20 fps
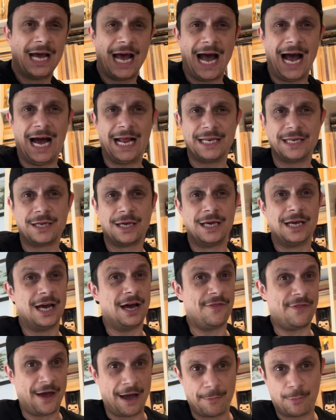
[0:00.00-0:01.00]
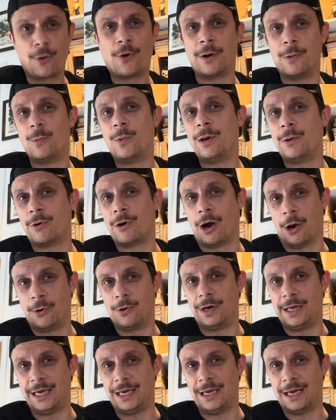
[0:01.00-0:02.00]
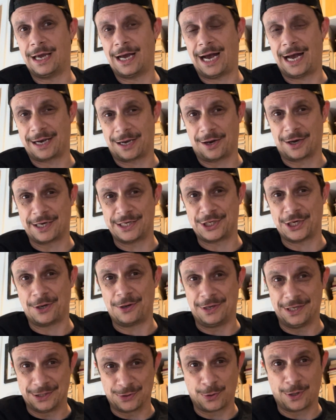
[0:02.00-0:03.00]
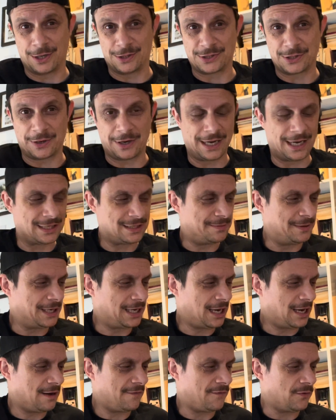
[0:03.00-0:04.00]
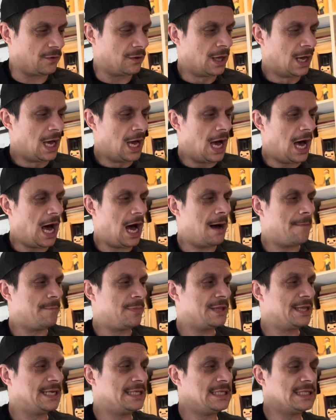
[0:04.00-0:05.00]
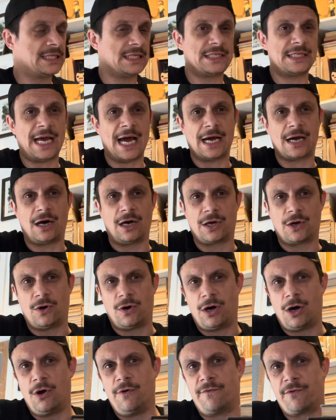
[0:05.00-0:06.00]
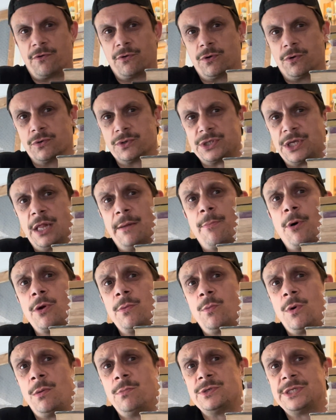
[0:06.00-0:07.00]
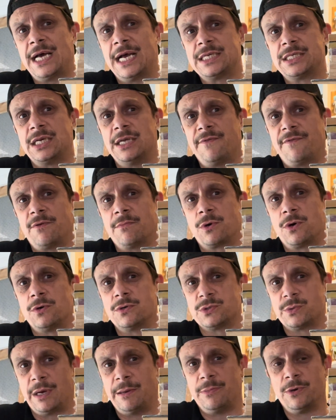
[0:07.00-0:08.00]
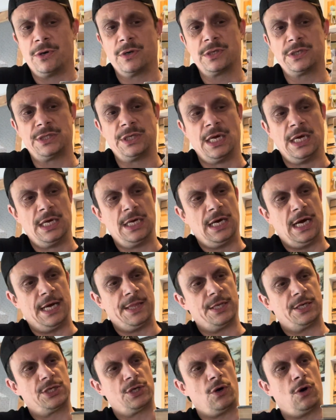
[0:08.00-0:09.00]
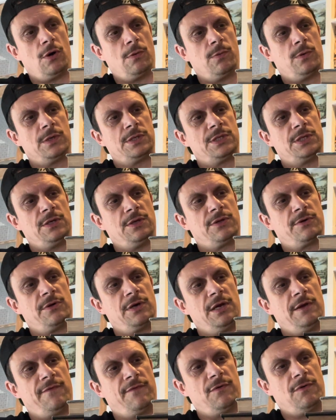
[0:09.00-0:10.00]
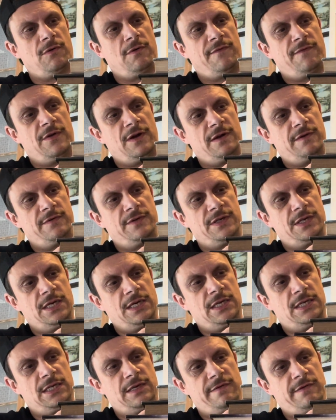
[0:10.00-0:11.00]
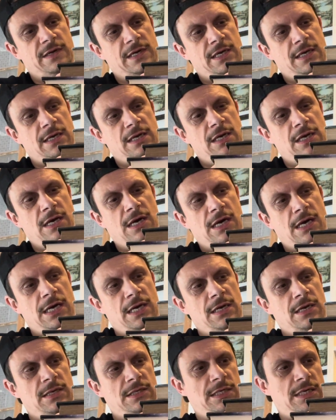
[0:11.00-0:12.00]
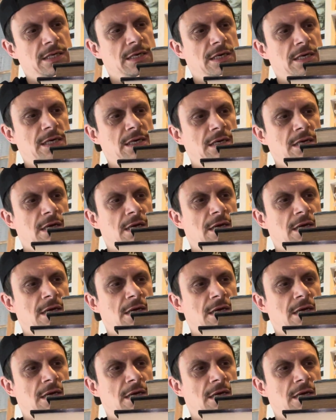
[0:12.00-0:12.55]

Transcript: And at that point we were only hand luggage only as well, so I had to be careful. But this is the stack I got overall. So the bottom one was actually from Causeway Books, and the top 1, 2, 3, 4, 5, 6, 7, 8, 9. Is that 9?